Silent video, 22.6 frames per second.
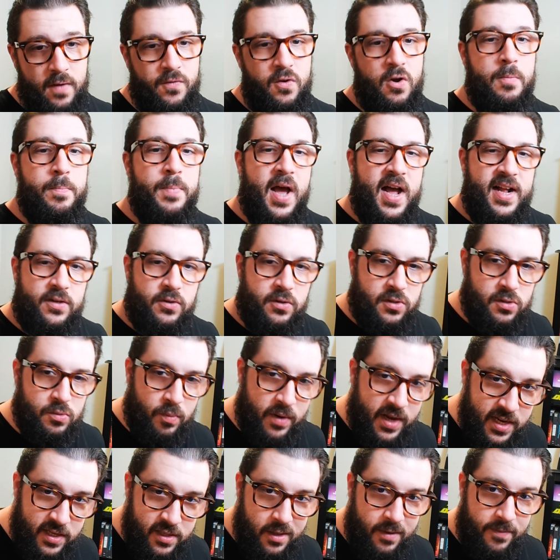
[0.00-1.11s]
if you're a Patrick
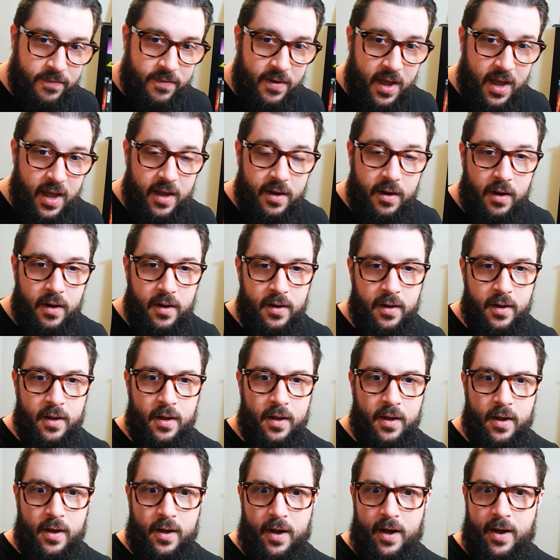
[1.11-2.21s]
Swayze fan,
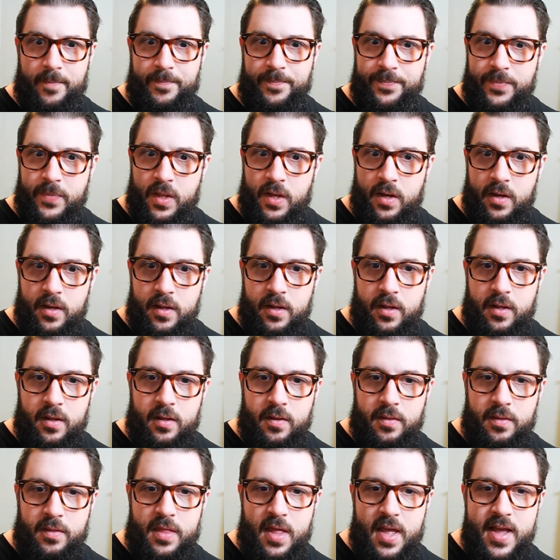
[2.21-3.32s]
um,
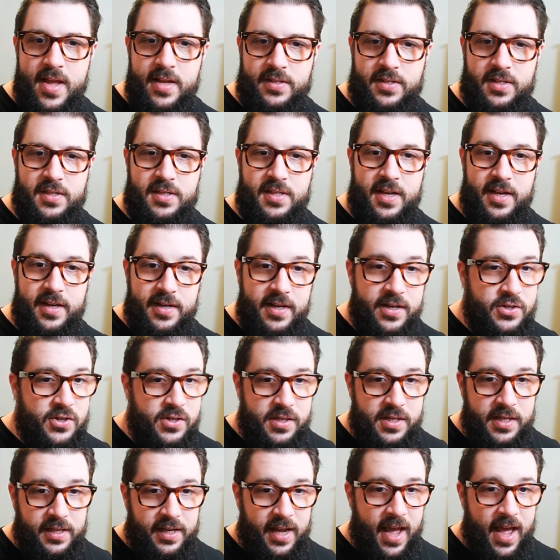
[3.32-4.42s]
this is the edition
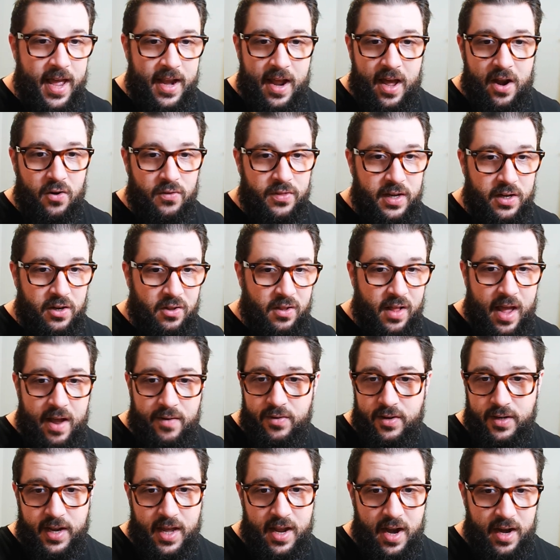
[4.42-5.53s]
to get. I don't think you'll
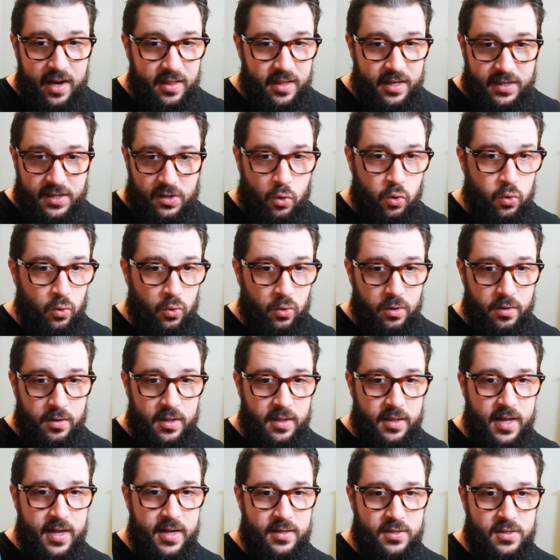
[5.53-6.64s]
ever get anything cooler than
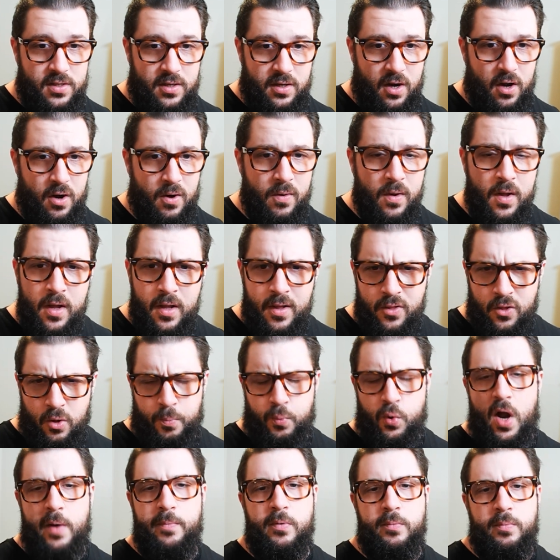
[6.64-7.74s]
this. You know, there'll
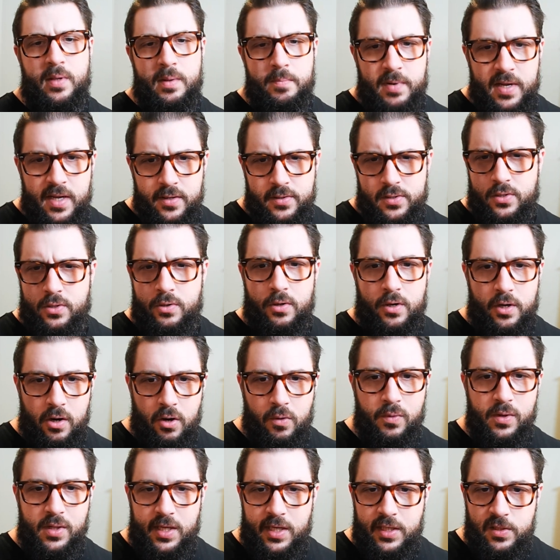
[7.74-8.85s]
probably be a studio
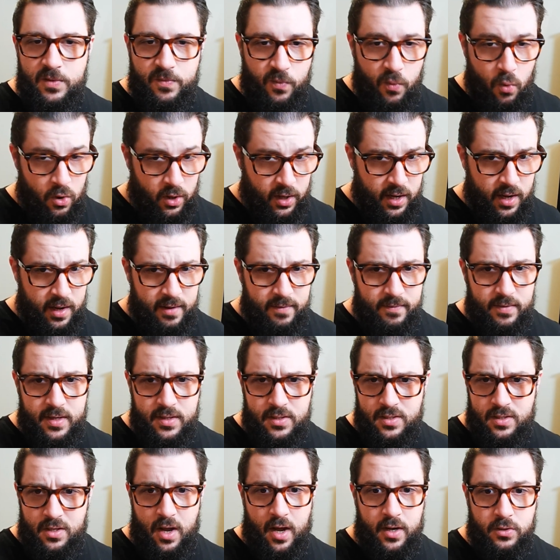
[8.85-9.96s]
release 4K of
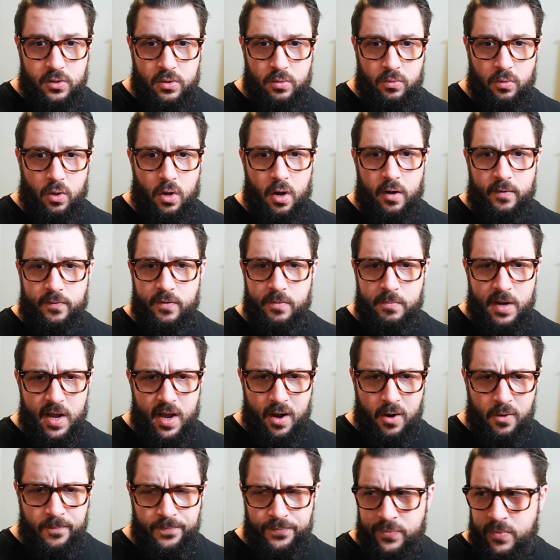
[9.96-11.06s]
this not too long from
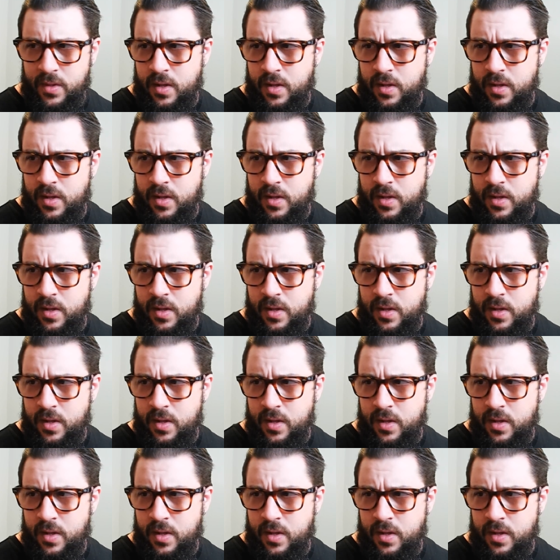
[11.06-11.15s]
now.